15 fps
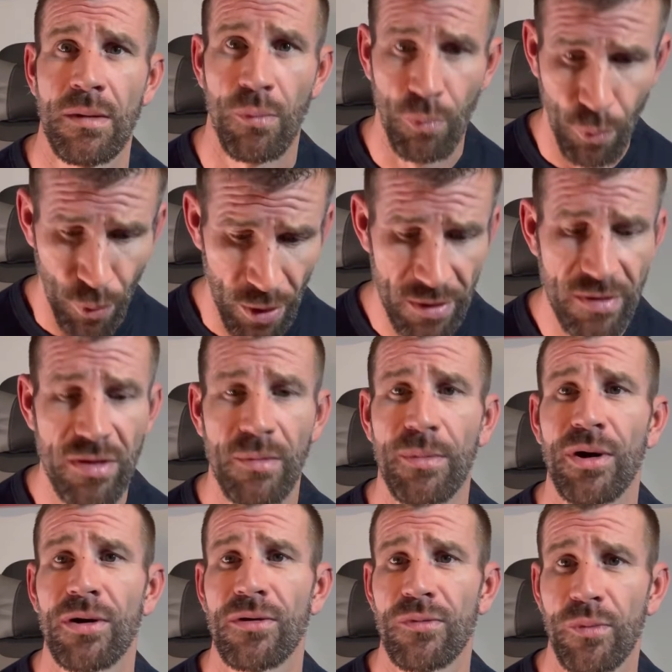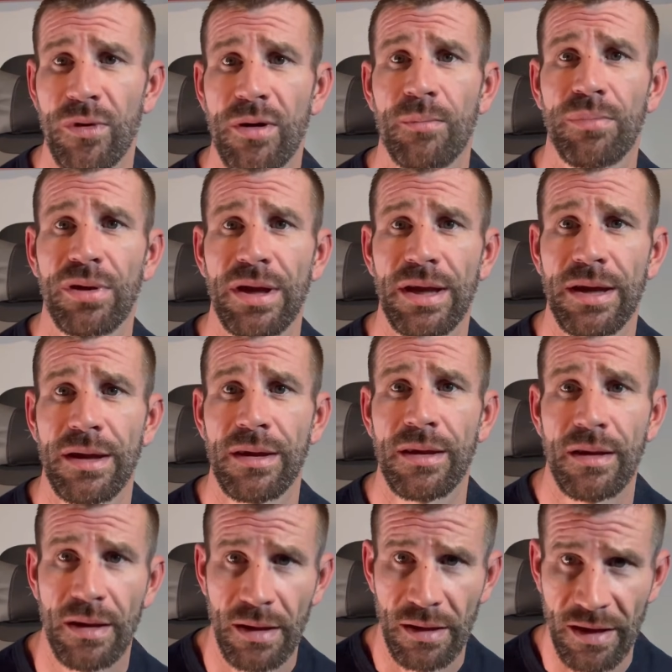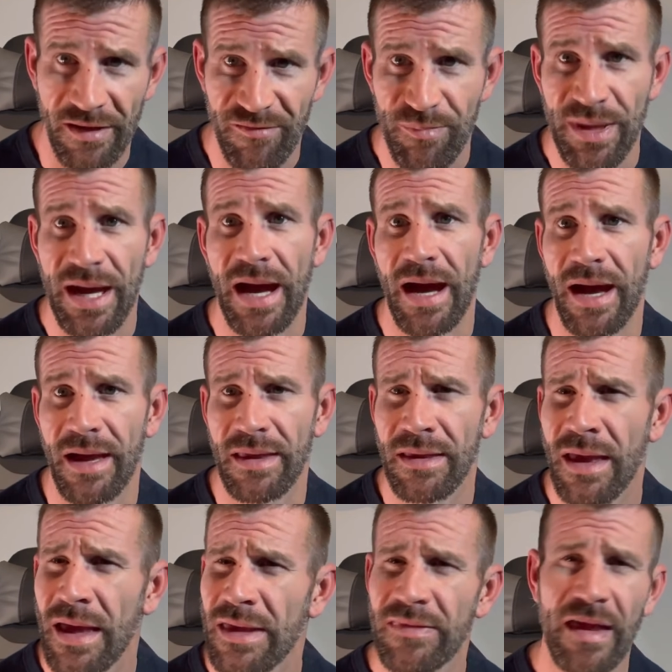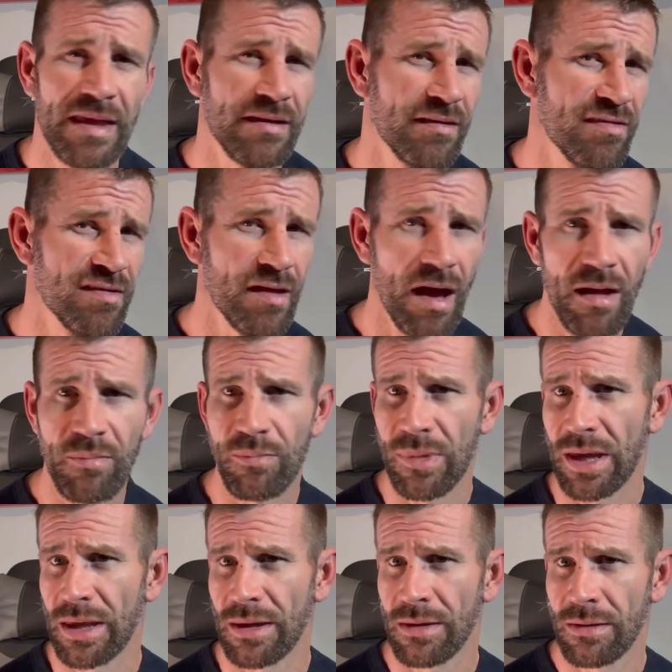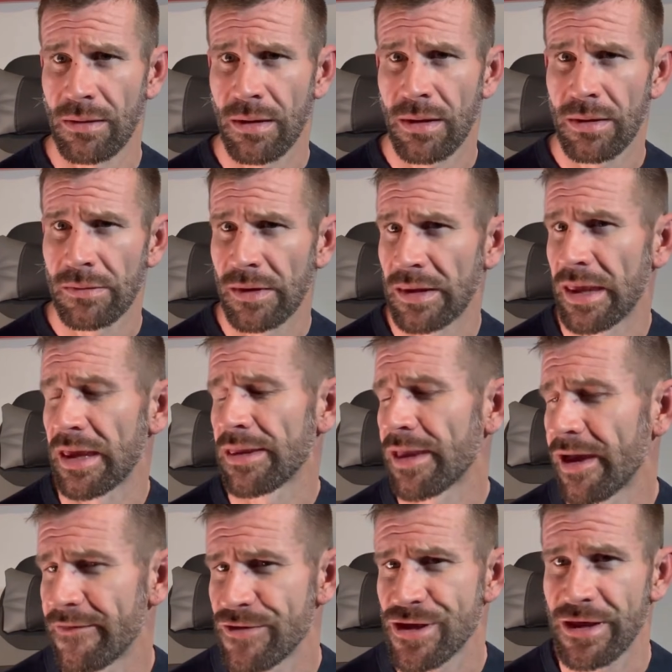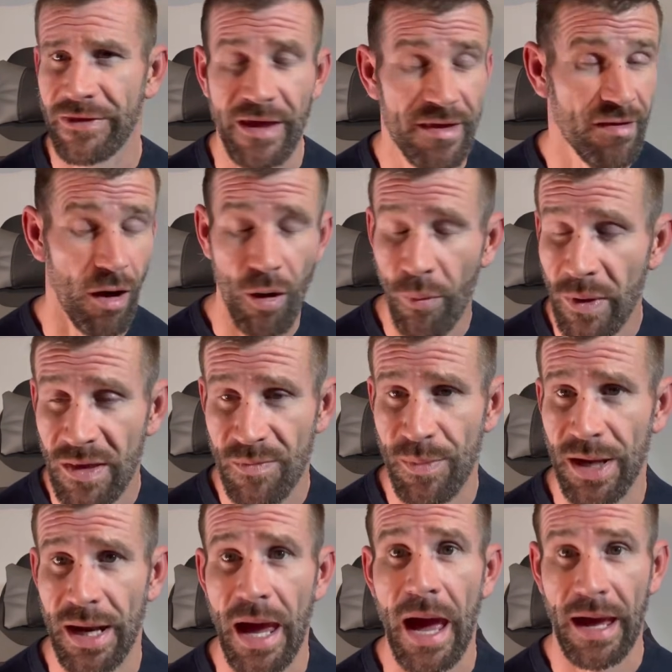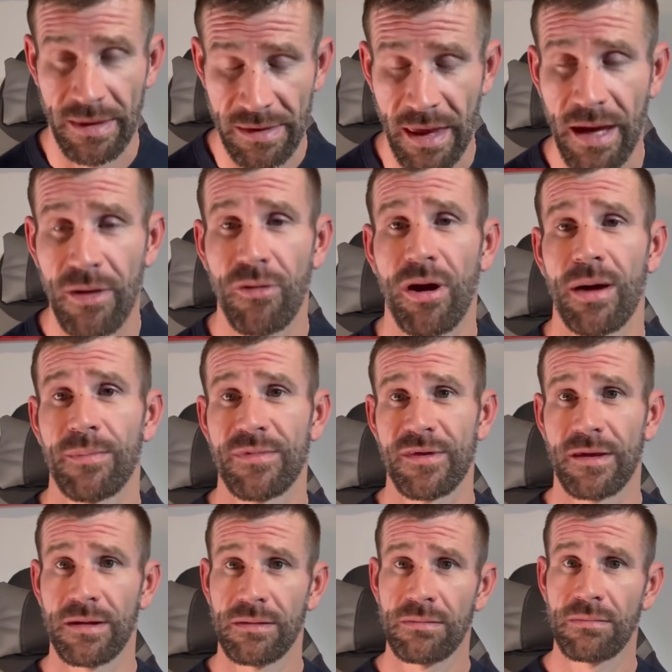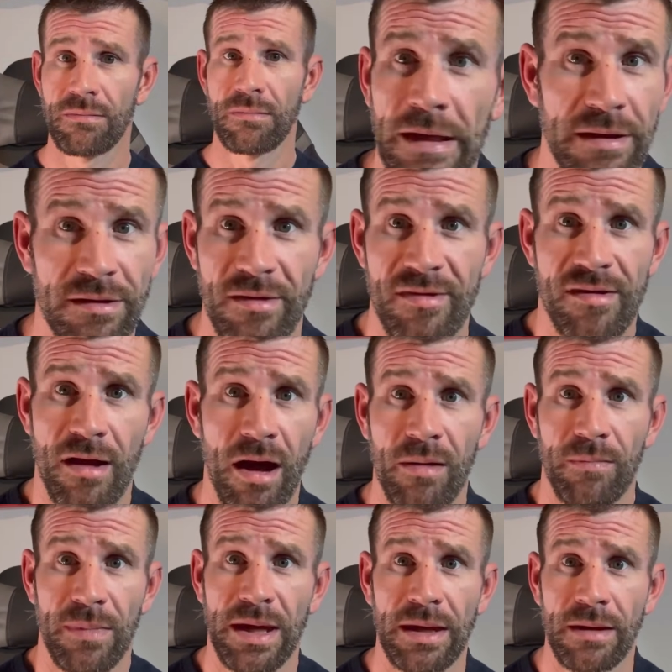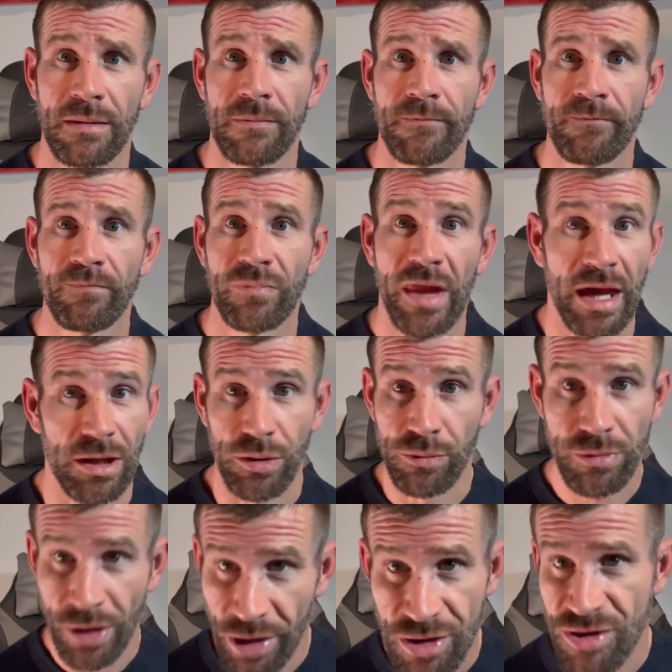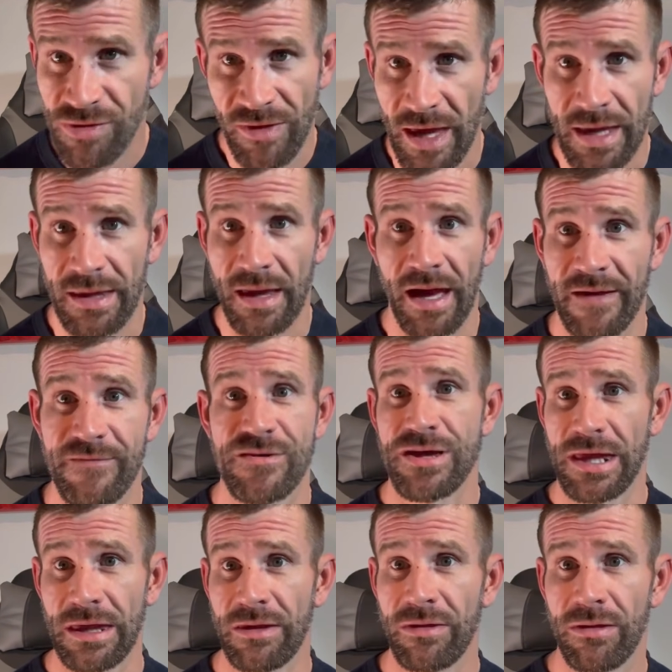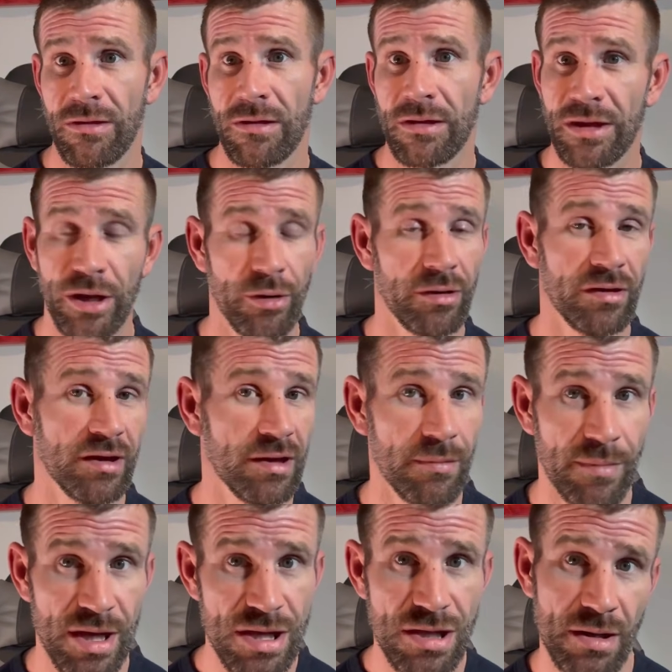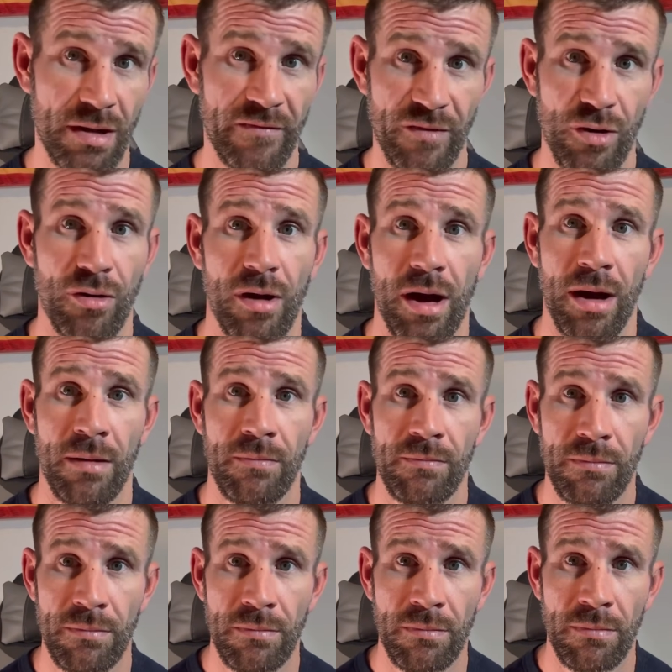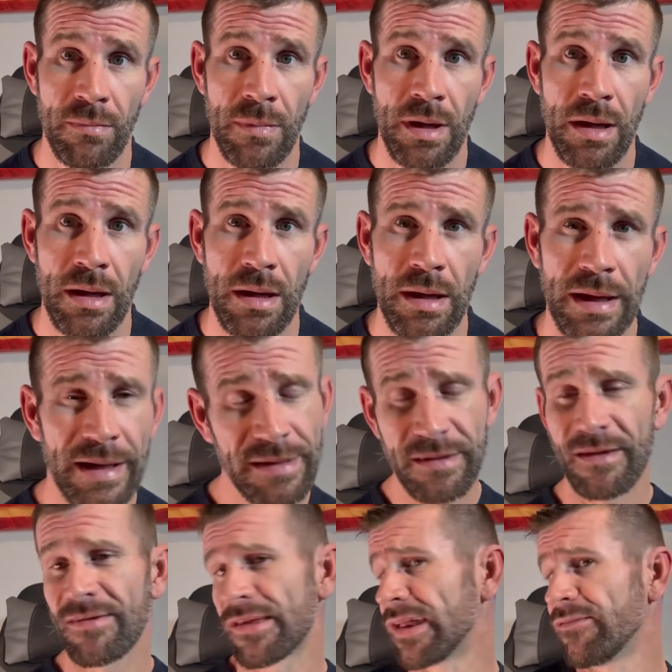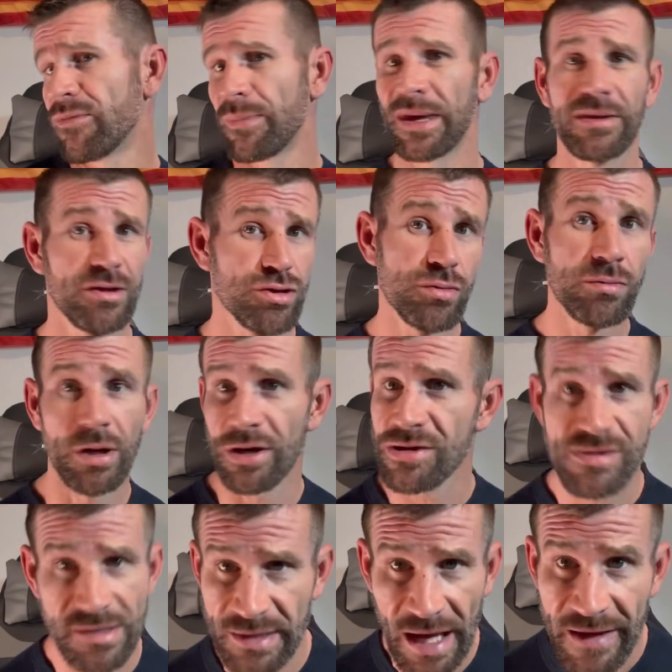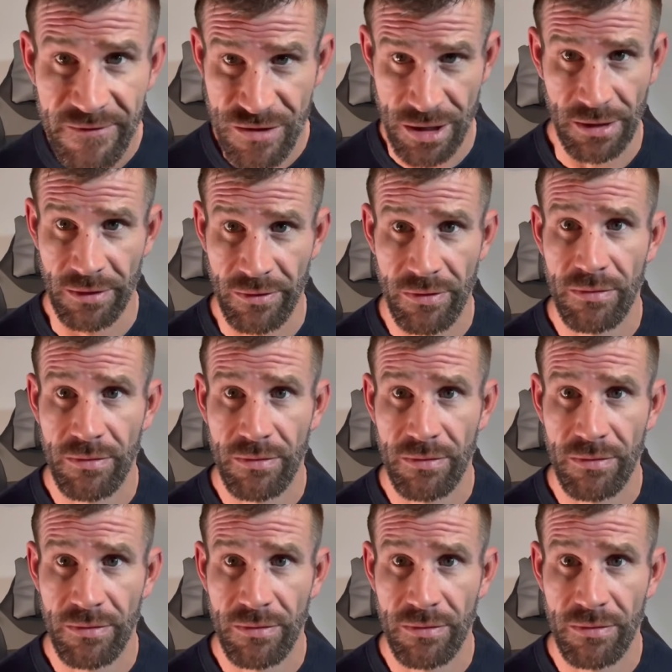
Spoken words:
once the murders were completed, left behind. That does not mean that that knife sheath has always been at that crime scene. It does not mean that you touched that knife sheath during the commission of a crime. It doesn't even mean that you touched the knife sheath.